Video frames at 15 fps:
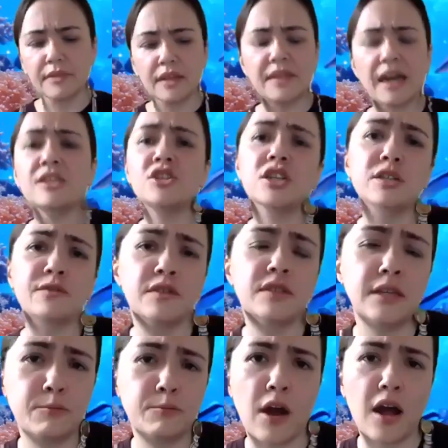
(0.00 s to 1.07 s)
that's just for
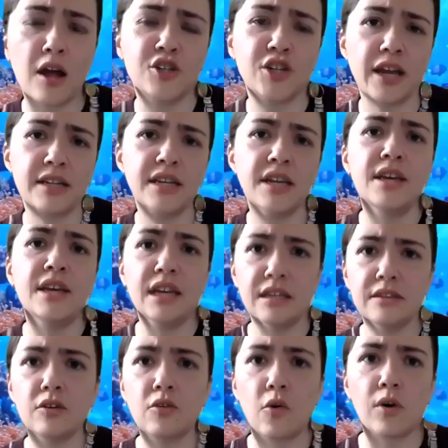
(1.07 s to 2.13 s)
this project
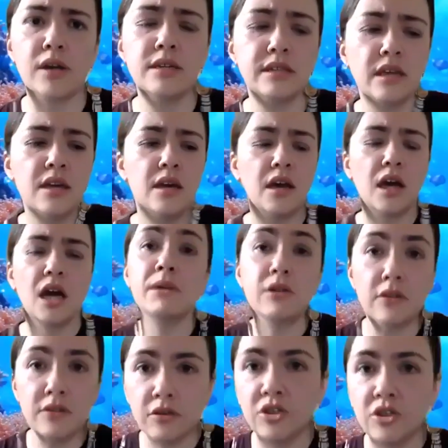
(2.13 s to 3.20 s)
in the course um, i
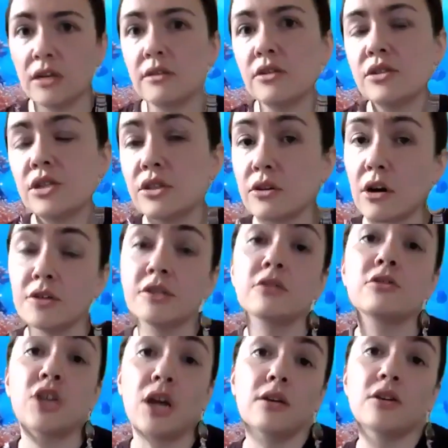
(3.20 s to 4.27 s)
also challenge you're also
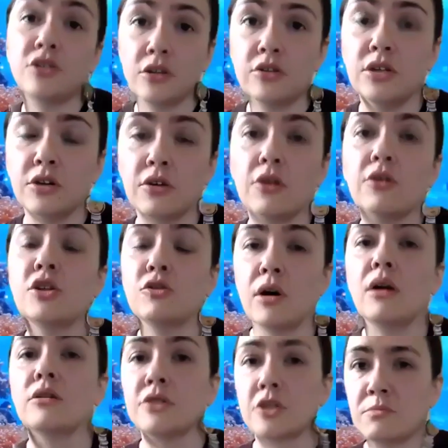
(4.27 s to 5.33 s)
challenged to do your own you will
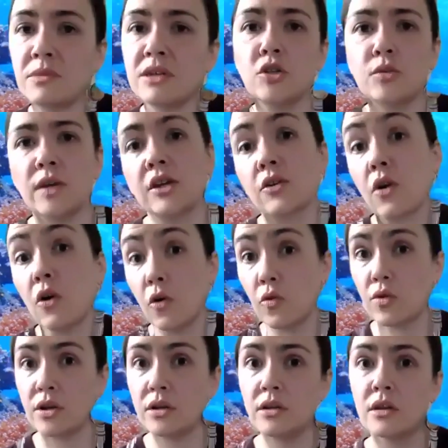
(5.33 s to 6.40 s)
also be doing your
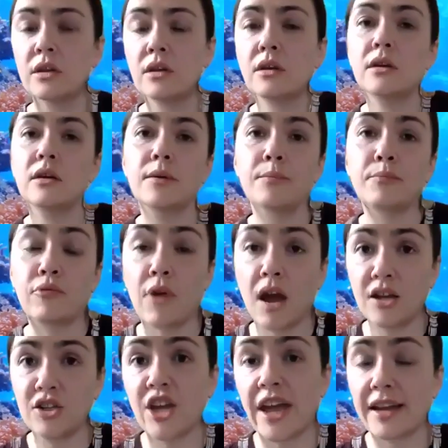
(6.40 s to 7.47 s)
own
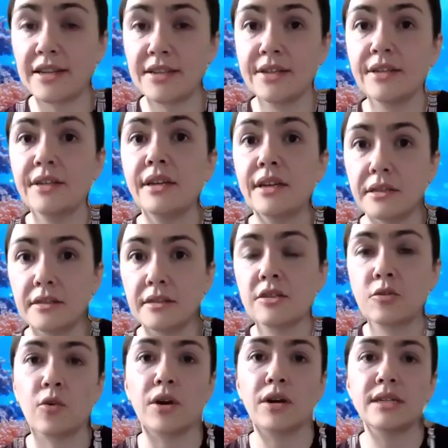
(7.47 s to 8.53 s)
project in this
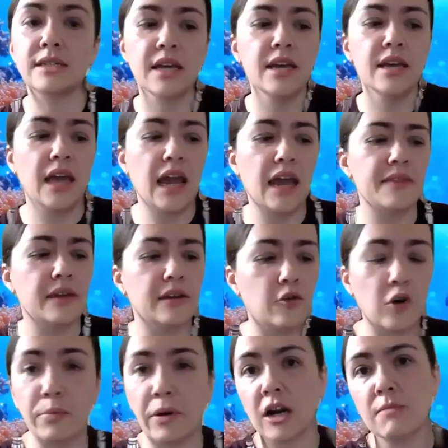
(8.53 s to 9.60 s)
course and the
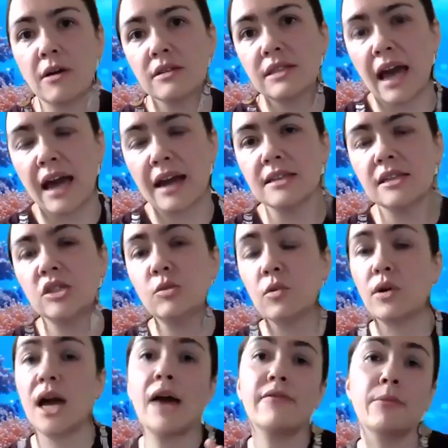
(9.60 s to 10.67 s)
cool part about that is you
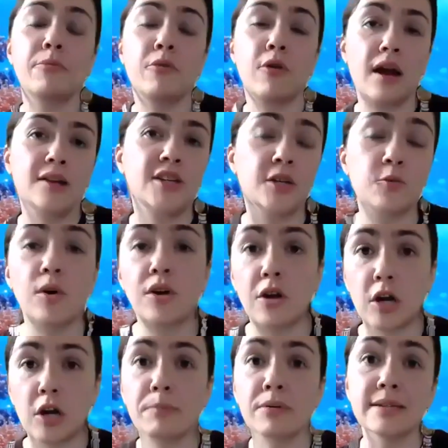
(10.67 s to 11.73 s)
will have a project
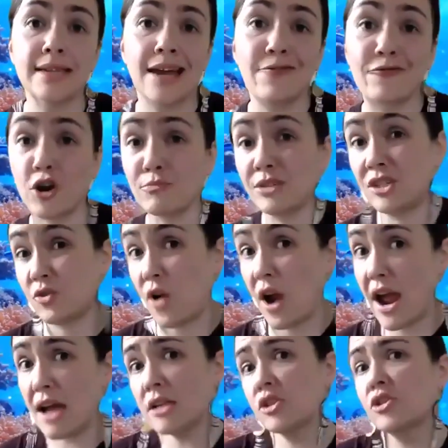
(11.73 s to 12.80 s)
100% from
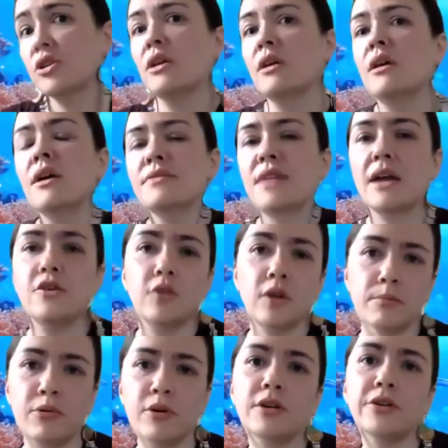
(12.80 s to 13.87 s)
scratch that you
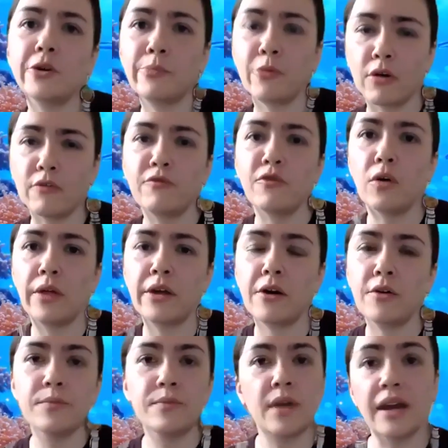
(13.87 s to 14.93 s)
can put in your
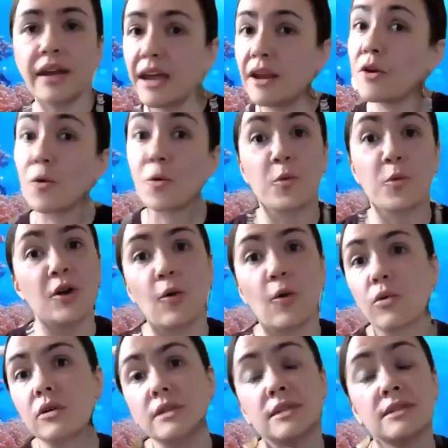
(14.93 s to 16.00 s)
portfolio. Again, real
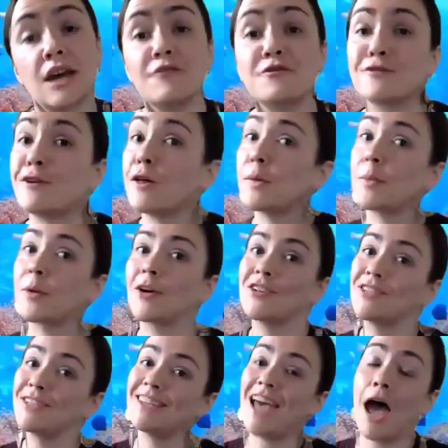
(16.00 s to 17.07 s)
world stuff,
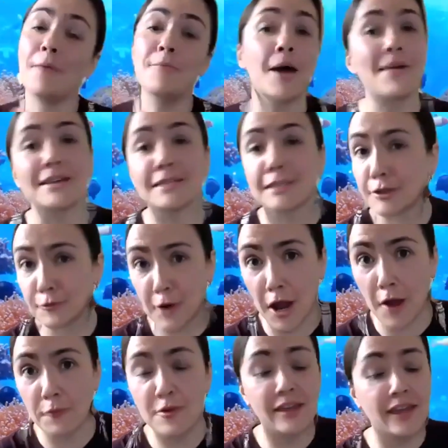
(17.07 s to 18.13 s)
developers. I'm not messing
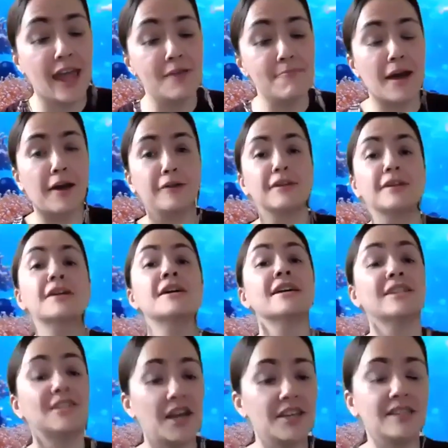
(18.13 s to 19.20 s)
around. We came out
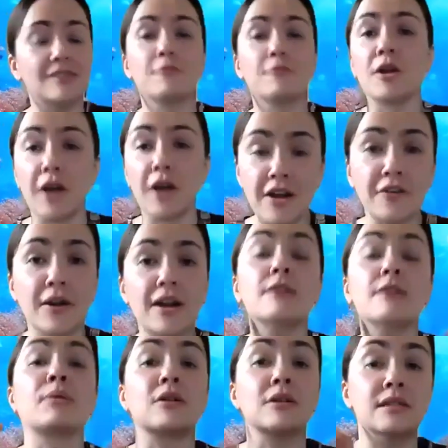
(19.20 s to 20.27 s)
just
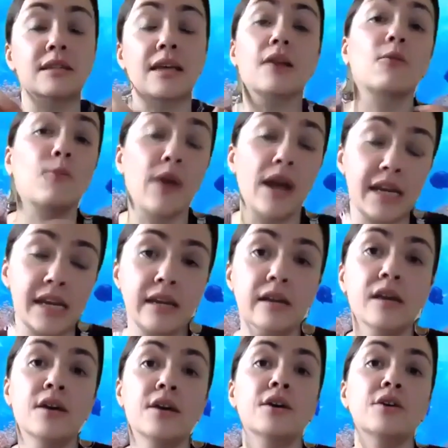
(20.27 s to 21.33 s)
100%
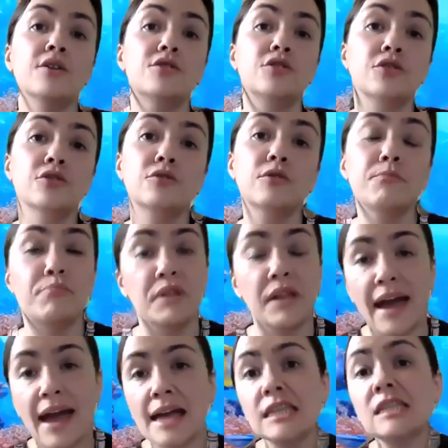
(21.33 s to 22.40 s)
ready to
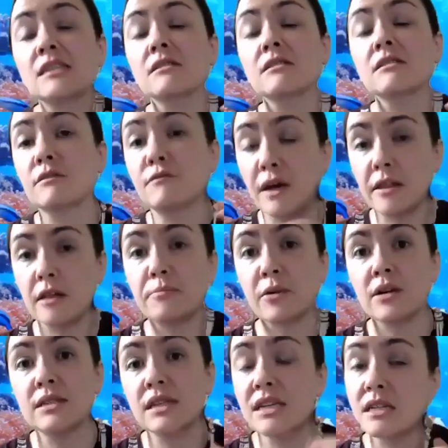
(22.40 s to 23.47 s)
blast
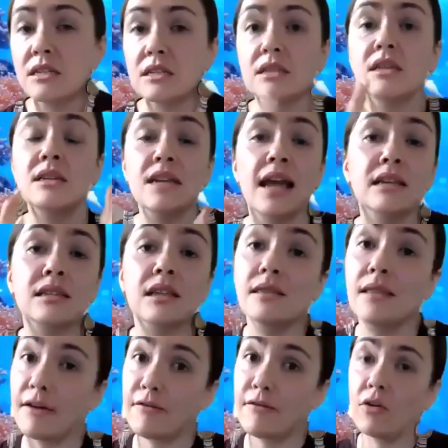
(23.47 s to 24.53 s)
developers into the next
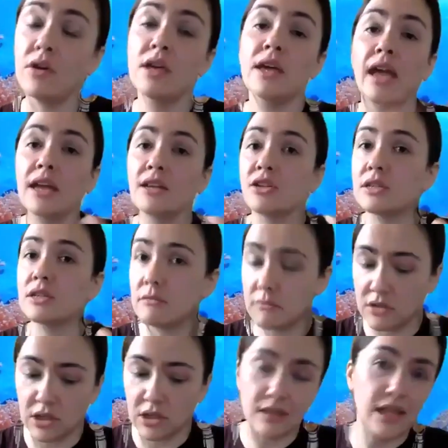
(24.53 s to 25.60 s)
level and just
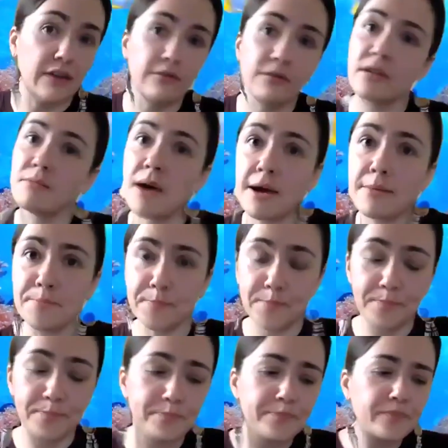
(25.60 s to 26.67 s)
just level them up.
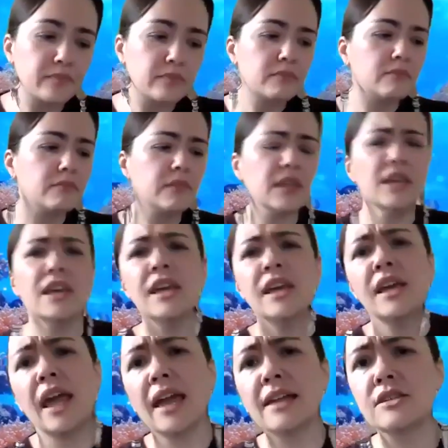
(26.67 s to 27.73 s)

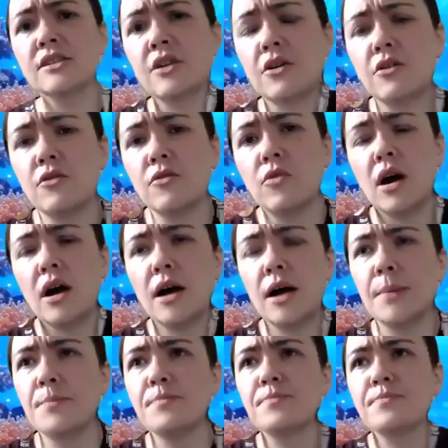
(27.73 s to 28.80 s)
And so
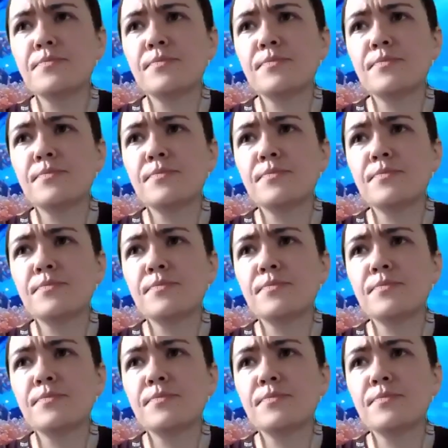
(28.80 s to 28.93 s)
um,